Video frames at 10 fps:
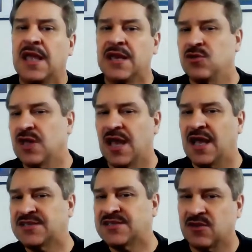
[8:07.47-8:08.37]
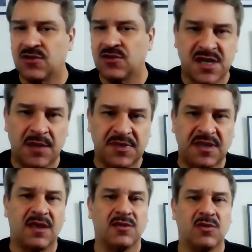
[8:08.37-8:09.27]
and you guys had a good time
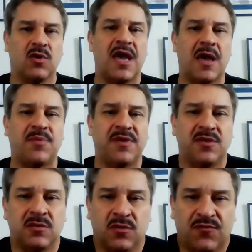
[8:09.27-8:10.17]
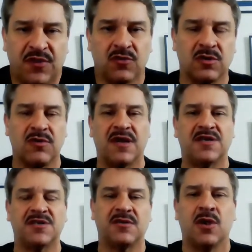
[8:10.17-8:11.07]
together, you were happy, you felt good around
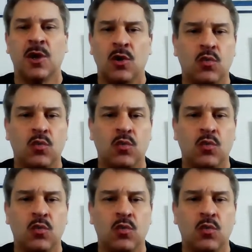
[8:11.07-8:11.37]
each other.